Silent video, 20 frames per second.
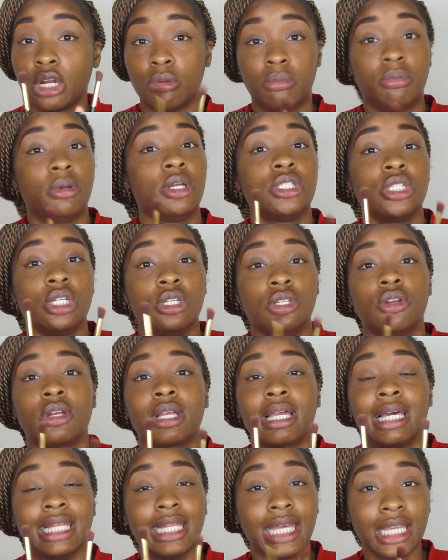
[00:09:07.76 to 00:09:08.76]
brush in your
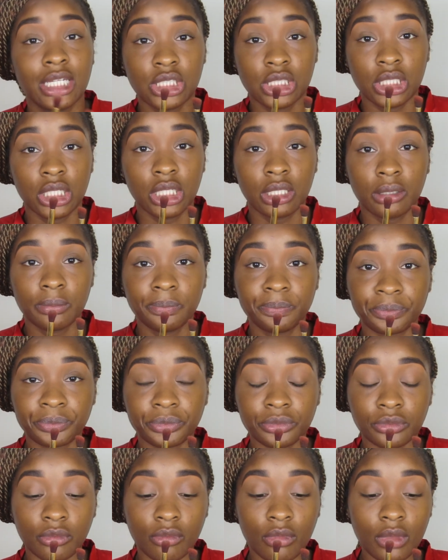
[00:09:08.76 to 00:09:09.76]
collection.
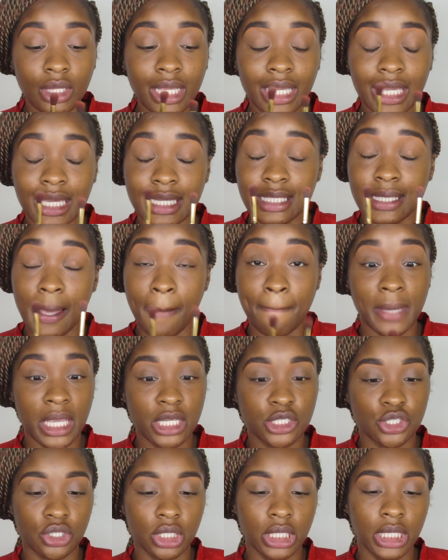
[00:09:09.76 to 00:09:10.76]
It's a
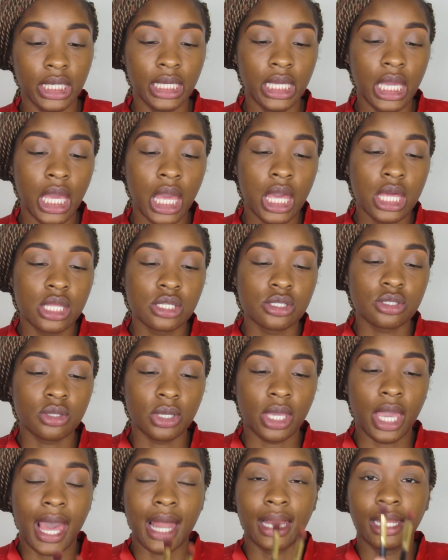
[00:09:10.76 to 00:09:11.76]
major key. So
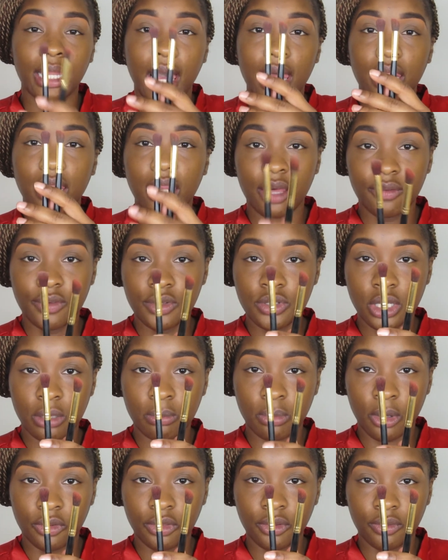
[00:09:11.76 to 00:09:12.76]
yeah, I love
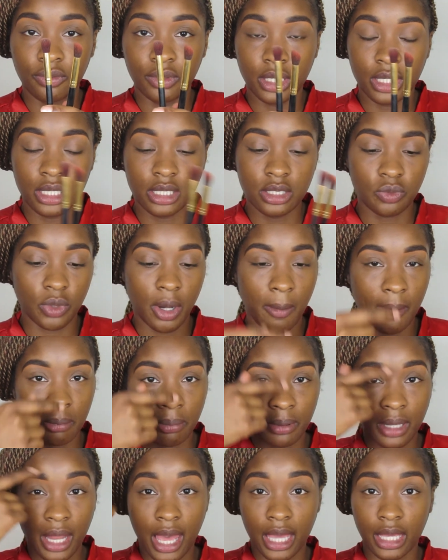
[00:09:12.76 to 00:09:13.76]
using both of these when I'm
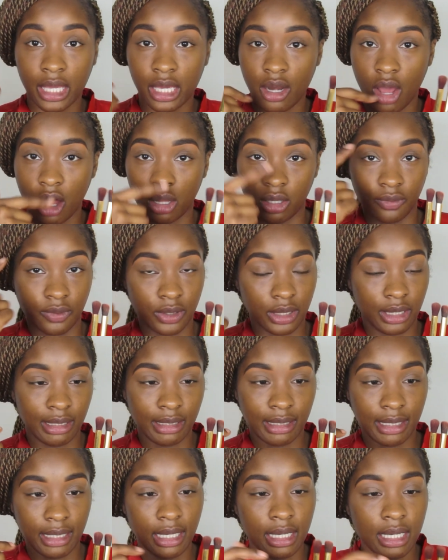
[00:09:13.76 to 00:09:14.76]
applying it all over the
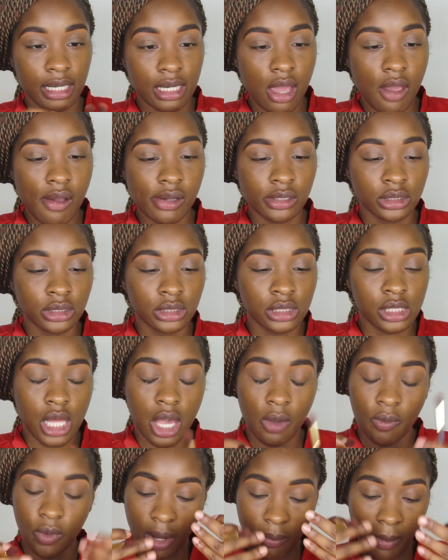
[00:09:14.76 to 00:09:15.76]
lid
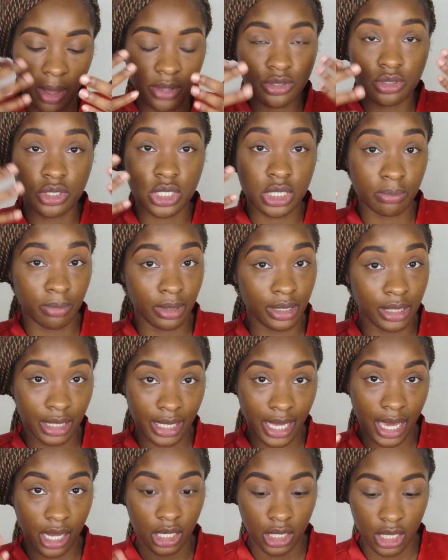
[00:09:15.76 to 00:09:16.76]
and when I'm also just
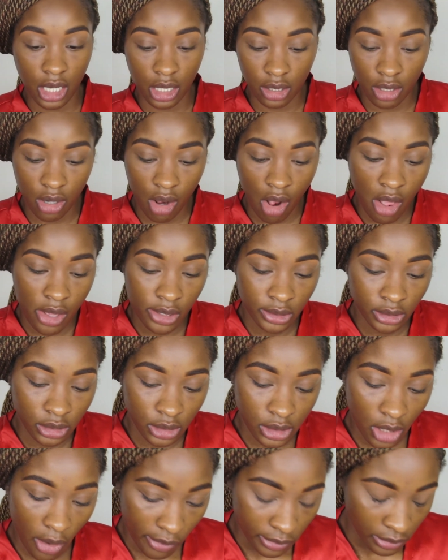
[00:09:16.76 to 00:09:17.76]
blending out a color.
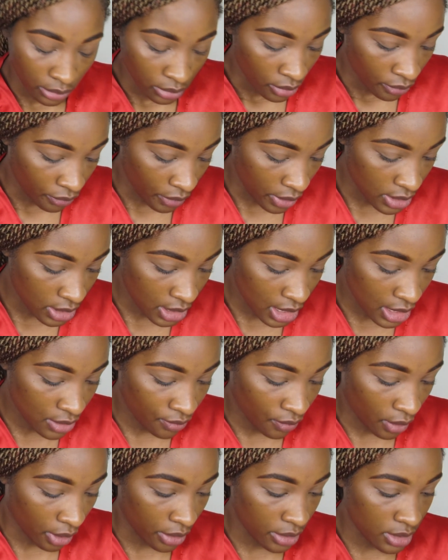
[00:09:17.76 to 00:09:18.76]
So first
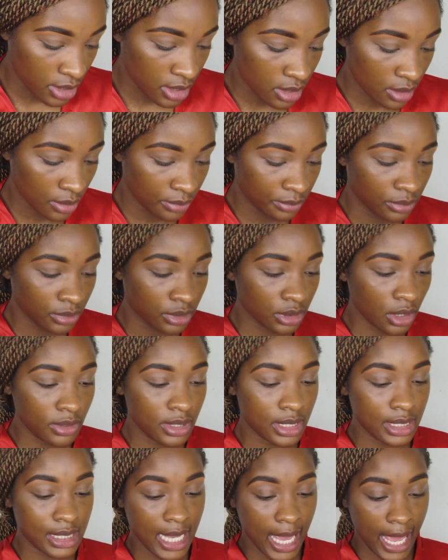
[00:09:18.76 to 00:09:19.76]
things first. So
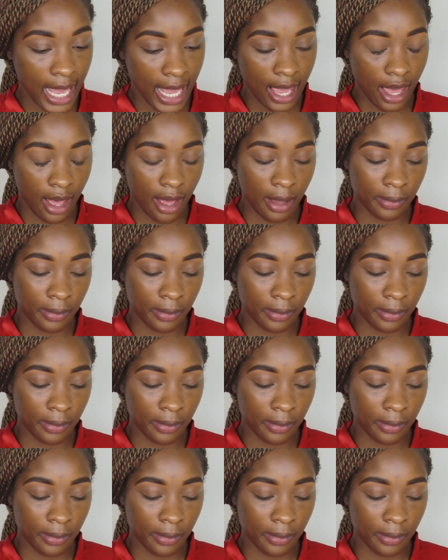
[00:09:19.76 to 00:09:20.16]
today